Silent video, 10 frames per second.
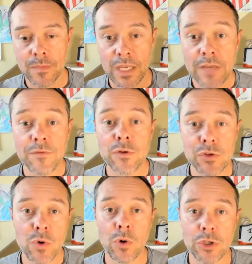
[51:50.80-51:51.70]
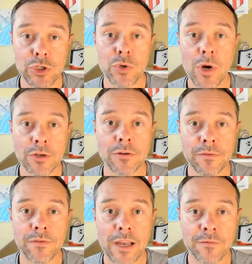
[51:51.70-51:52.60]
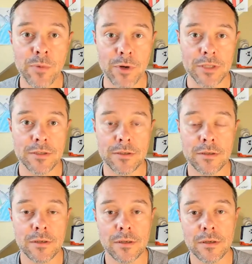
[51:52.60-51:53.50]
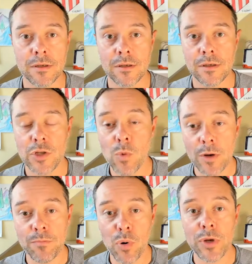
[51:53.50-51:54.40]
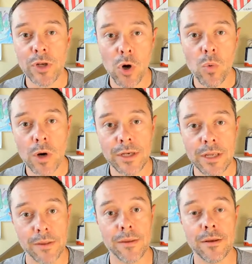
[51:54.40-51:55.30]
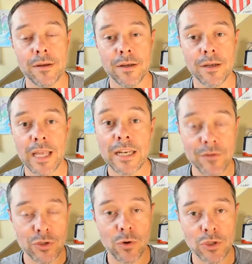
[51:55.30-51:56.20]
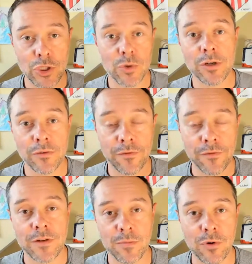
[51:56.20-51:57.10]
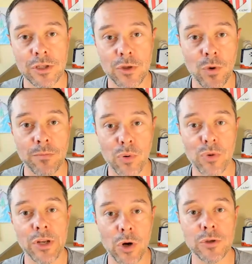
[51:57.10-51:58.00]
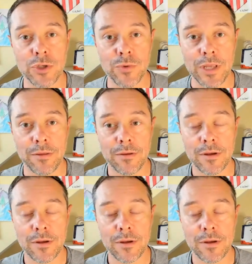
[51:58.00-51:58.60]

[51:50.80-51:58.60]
If you scored 205 points, you won 0.01 ETH. And if you scored 250 points, you won 0.02 ETH.